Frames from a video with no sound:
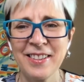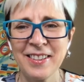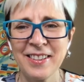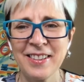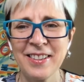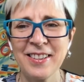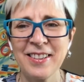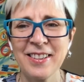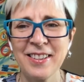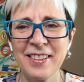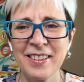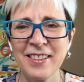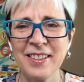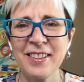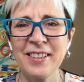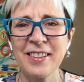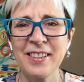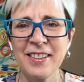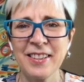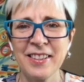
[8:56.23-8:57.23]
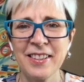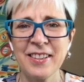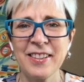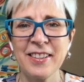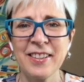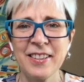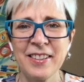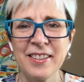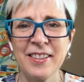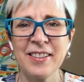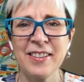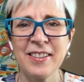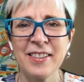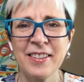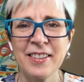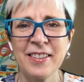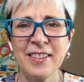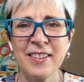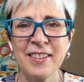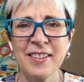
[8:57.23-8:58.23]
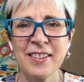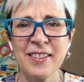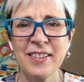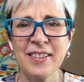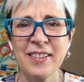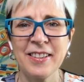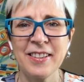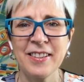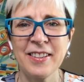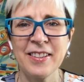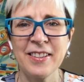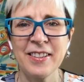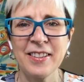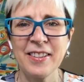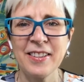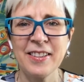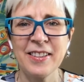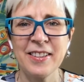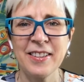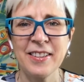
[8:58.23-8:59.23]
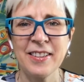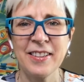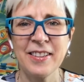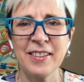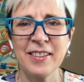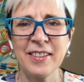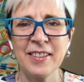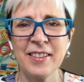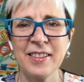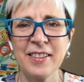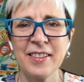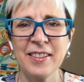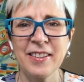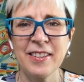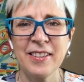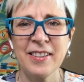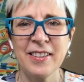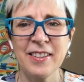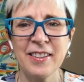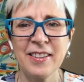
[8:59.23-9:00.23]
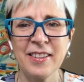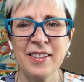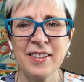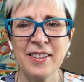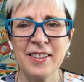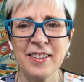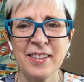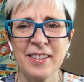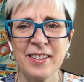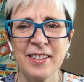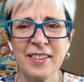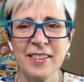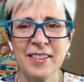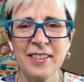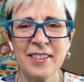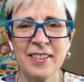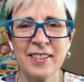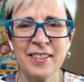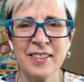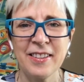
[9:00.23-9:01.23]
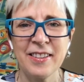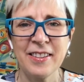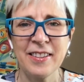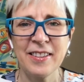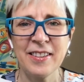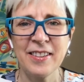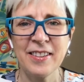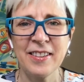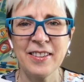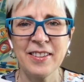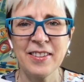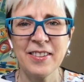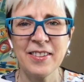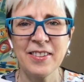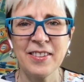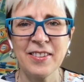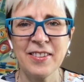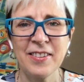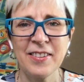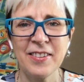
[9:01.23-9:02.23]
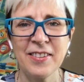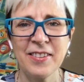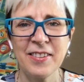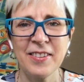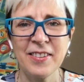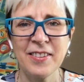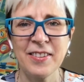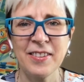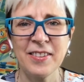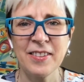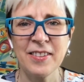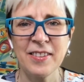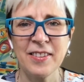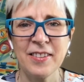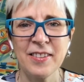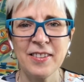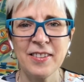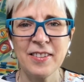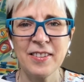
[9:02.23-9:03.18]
The person shown says nothing.